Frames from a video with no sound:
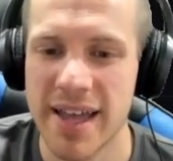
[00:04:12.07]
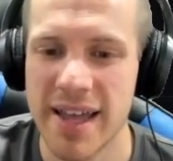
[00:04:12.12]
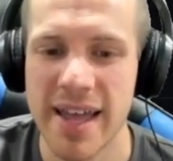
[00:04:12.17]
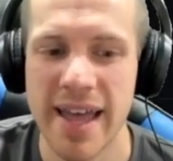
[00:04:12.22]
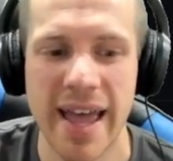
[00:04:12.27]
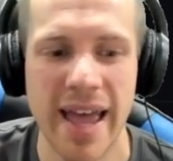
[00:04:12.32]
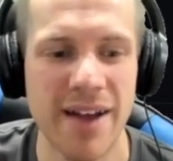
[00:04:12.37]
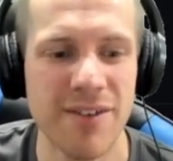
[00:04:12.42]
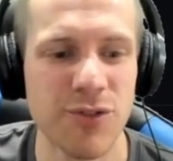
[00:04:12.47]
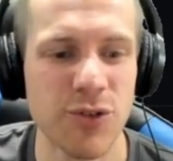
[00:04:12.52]

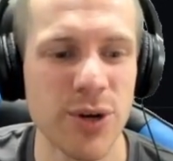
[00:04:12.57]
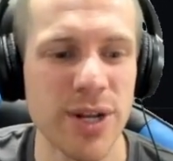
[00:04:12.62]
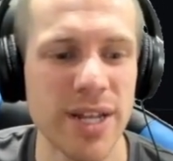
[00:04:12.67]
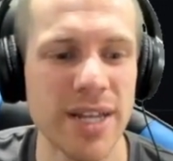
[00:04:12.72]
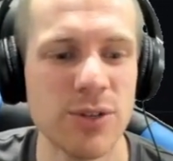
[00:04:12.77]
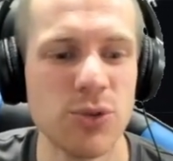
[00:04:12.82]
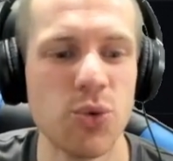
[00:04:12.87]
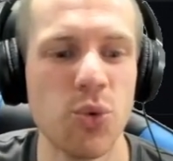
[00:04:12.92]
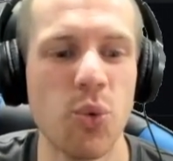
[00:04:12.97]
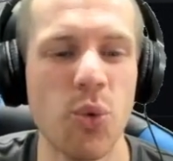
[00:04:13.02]

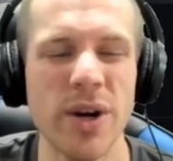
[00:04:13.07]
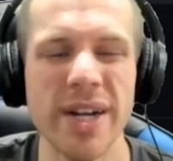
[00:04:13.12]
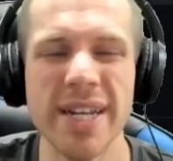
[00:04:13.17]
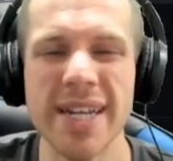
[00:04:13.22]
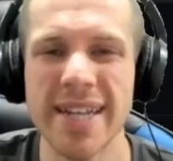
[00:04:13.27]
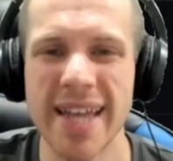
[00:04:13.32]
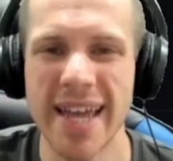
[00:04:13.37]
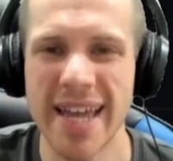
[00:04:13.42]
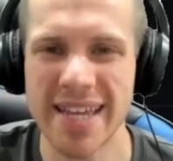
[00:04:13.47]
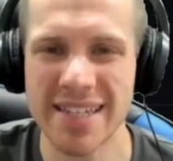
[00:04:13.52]
Every 20
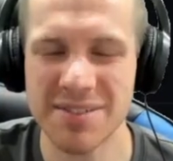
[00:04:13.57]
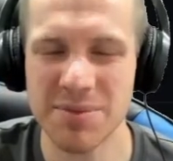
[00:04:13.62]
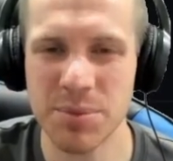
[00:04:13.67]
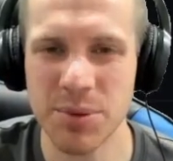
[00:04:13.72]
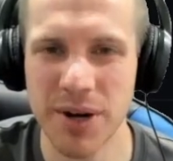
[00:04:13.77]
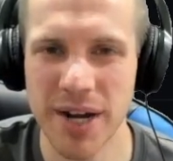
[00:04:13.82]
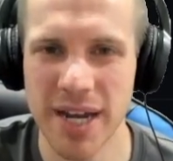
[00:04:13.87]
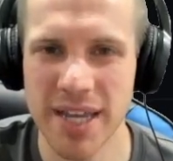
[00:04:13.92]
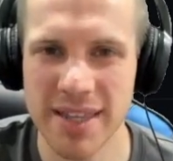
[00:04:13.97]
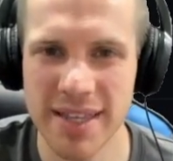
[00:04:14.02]
days of
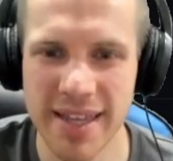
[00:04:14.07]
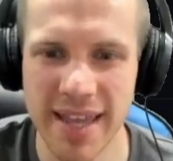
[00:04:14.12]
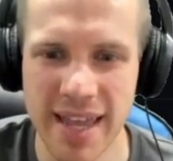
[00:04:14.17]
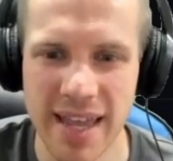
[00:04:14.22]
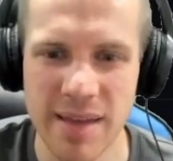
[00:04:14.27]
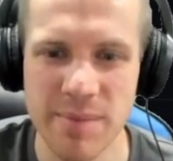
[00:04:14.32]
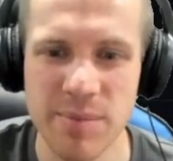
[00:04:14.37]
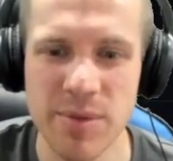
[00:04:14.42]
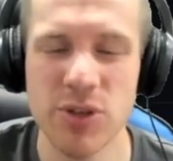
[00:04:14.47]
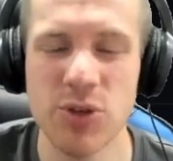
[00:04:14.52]
playing the
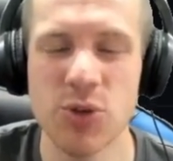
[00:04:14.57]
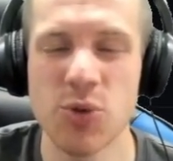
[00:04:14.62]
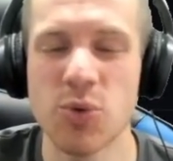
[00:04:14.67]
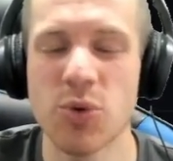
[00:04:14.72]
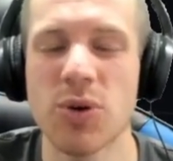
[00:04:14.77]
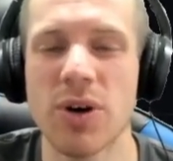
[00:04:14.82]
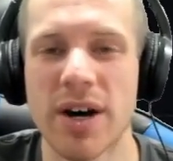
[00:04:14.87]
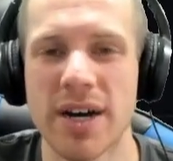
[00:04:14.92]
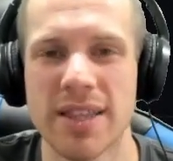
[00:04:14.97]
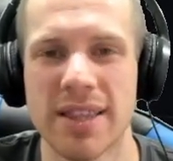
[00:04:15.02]
game, you
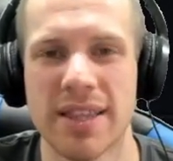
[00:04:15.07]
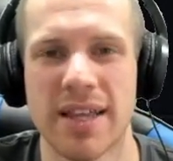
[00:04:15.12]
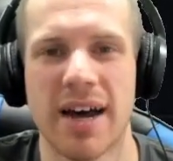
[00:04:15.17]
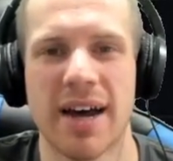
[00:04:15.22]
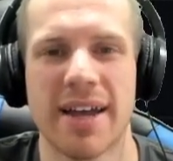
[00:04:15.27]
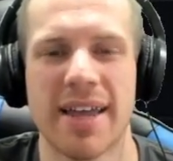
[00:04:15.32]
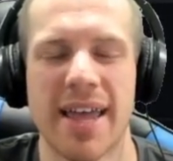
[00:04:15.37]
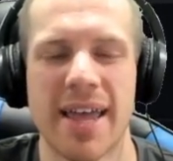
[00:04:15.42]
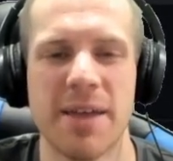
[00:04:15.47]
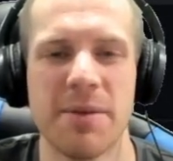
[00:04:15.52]
will
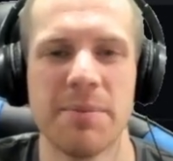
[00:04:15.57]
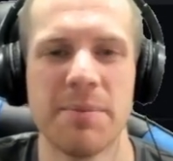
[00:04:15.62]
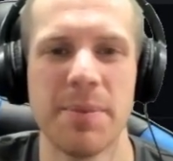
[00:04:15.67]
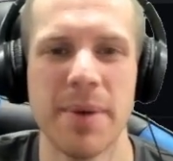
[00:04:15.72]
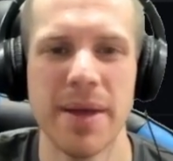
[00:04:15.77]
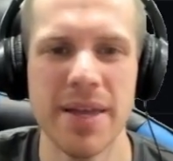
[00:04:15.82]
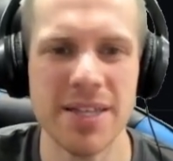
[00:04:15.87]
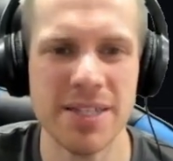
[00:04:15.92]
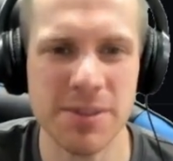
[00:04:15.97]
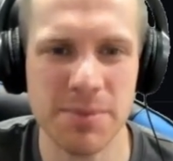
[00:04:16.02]
unlock a
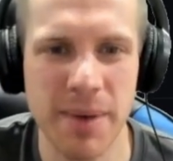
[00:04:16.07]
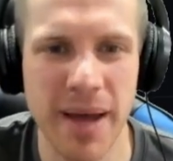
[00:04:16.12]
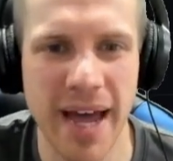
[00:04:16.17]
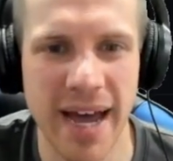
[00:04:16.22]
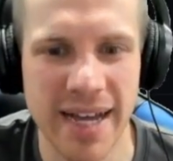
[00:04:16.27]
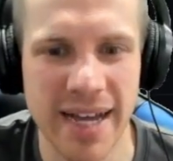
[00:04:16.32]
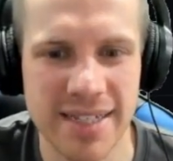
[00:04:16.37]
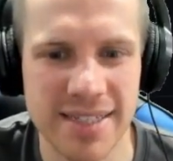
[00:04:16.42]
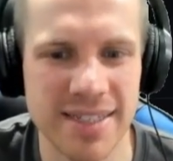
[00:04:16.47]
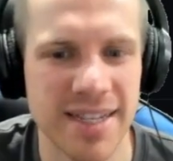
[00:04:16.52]
base
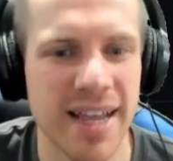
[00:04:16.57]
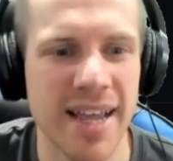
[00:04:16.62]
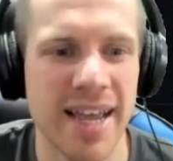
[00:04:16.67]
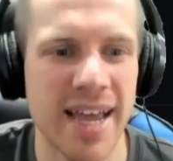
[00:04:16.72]
pass,